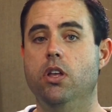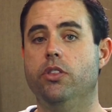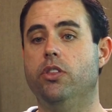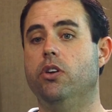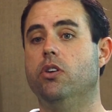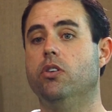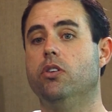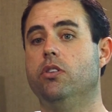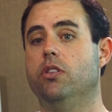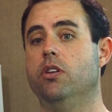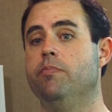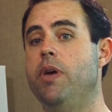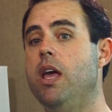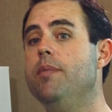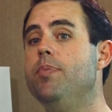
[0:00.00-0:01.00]
There
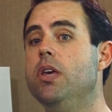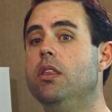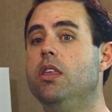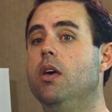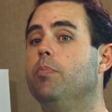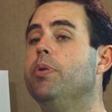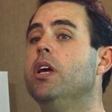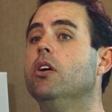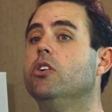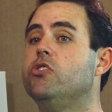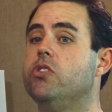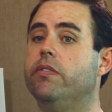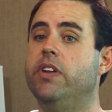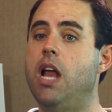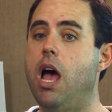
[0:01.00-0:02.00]
may be the appearance
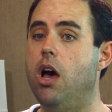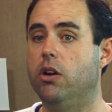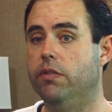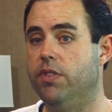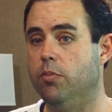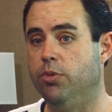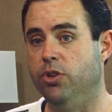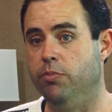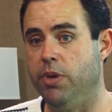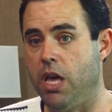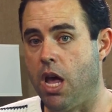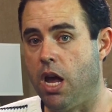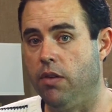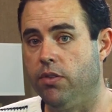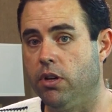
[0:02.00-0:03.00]
of an out-of-the-blue
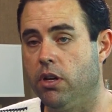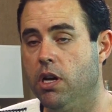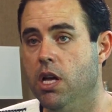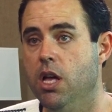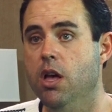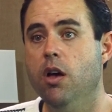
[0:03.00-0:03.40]
behavior,